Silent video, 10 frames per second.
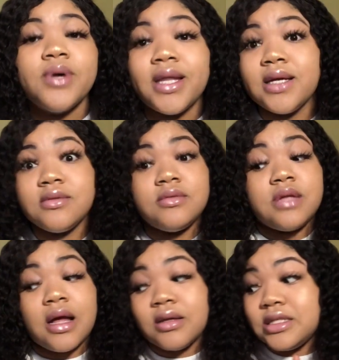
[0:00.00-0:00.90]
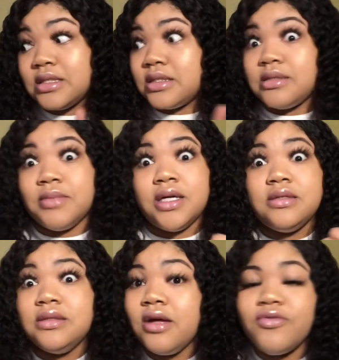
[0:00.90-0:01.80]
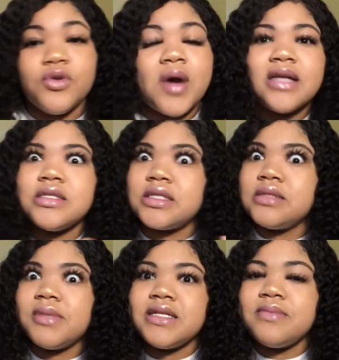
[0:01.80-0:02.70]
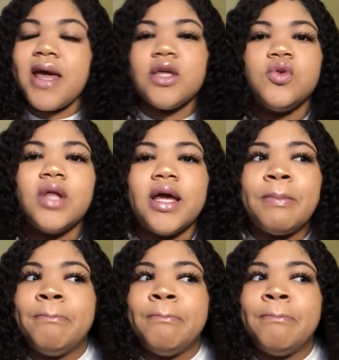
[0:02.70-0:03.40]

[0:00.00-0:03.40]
I just might snuff you. I just might smack you. Like,